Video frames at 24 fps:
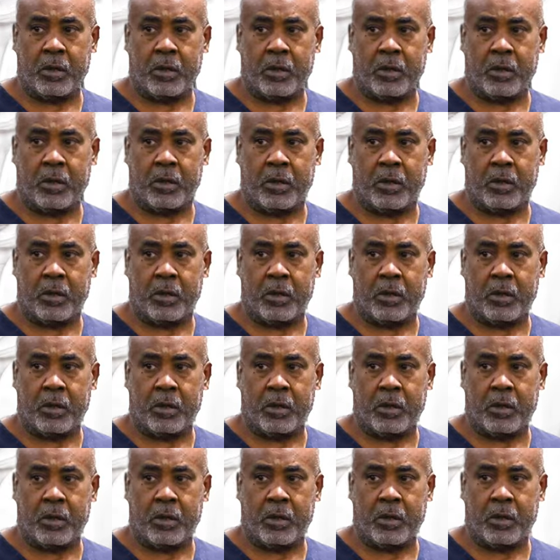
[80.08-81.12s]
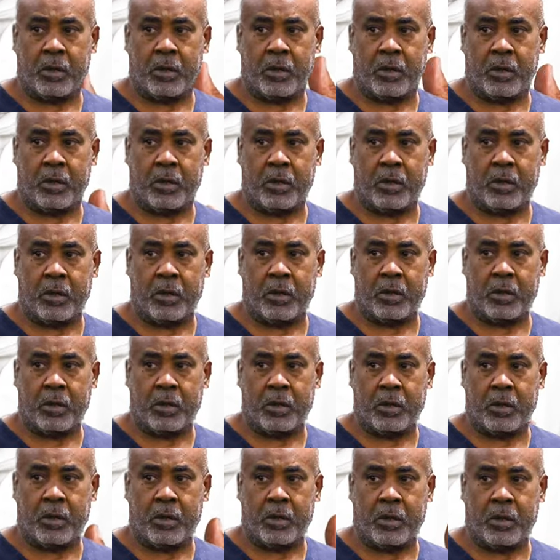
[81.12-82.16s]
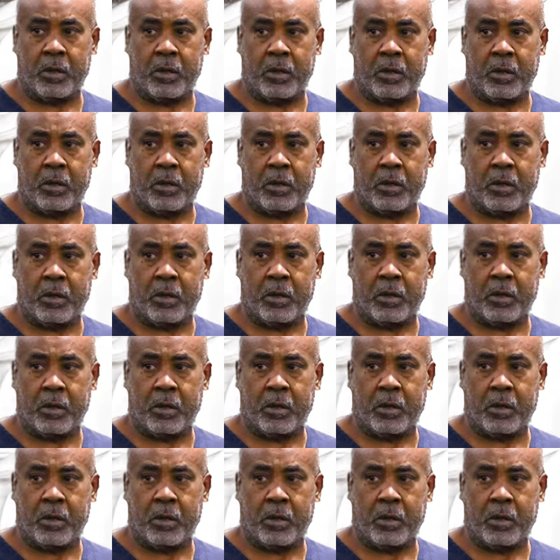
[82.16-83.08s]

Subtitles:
No words are spoken by the person on screen.